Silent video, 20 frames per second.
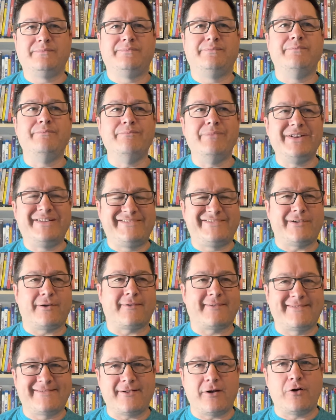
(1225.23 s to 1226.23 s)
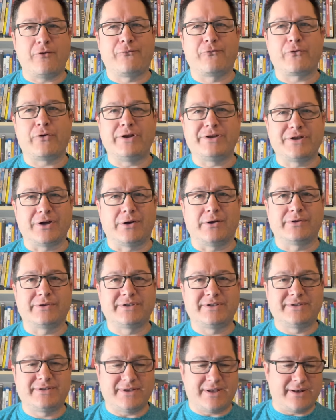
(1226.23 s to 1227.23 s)
mature show for
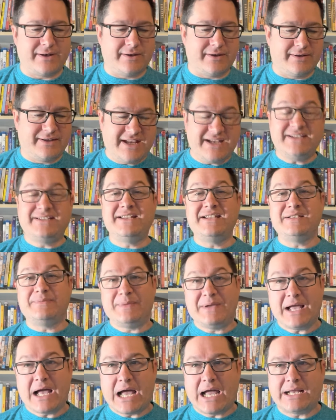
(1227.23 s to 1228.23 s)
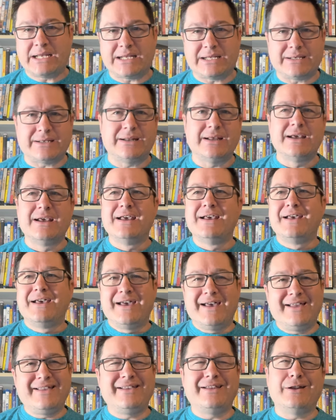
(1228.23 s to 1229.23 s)
adults and Disney's behind it and
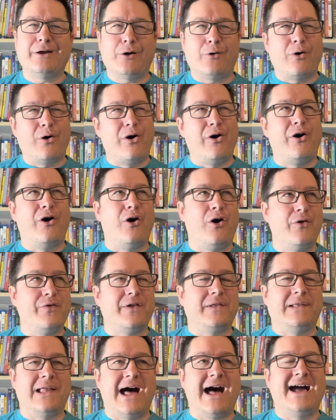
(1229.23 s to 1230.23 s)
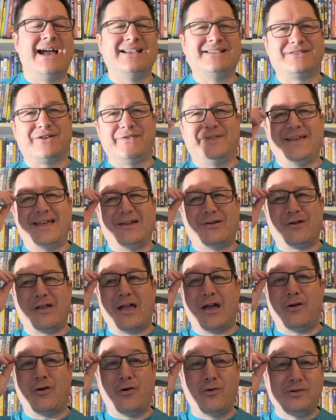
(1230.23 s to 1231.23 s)
you know all, all the lies on the
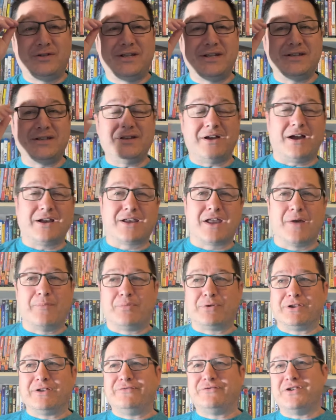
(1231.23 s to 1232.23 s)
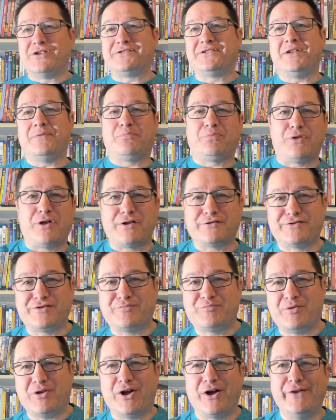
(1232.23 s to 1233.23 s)
internet oh Di i can't believe disney plus is
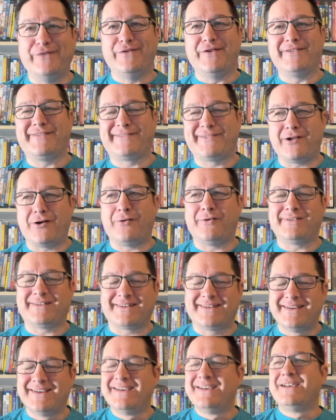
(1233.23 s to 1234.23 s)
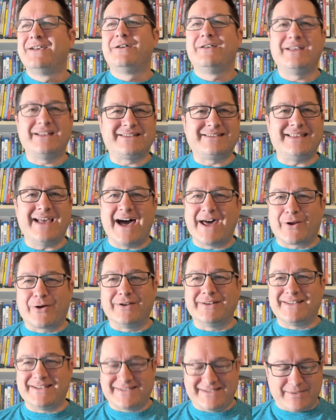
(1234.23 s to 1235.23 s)
behind this show and it's not
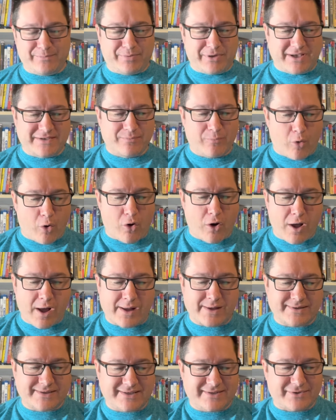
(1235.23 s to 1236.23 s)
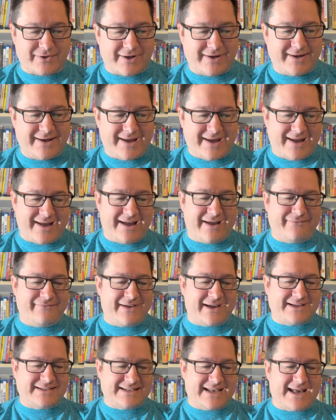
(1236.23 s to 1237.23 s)
on Disney Plus, morons. It's on uh,
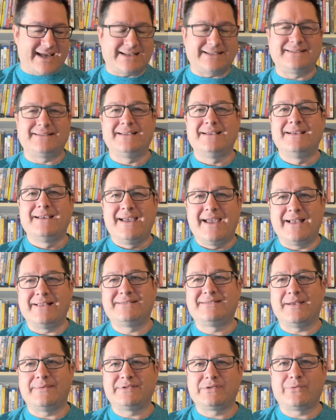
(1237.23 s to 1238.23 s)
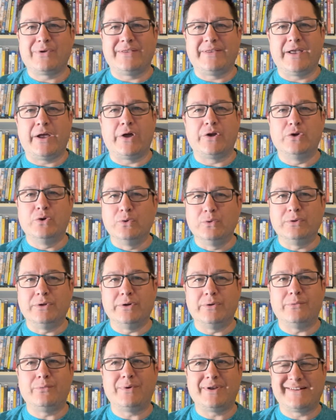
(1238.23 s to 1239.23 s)
FXX and subsequently on
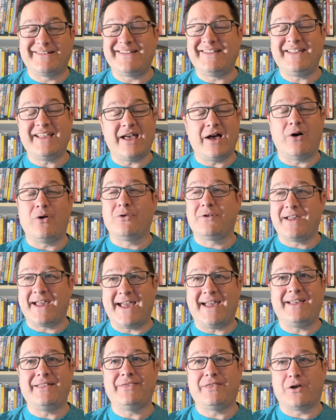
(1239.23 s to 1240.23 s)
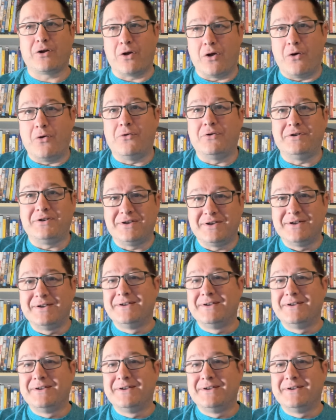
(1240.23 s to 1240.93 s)
Hulu, which, yeah, okay, they're owned.